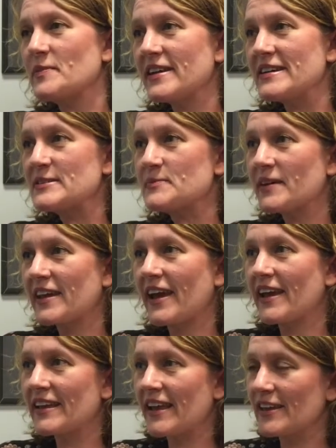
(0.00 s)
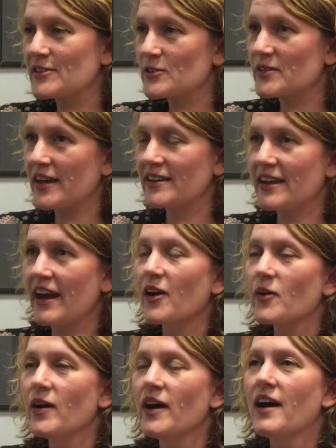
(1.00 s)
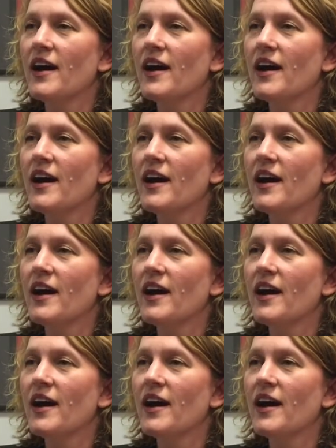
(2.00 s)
plays, but I can't do that now.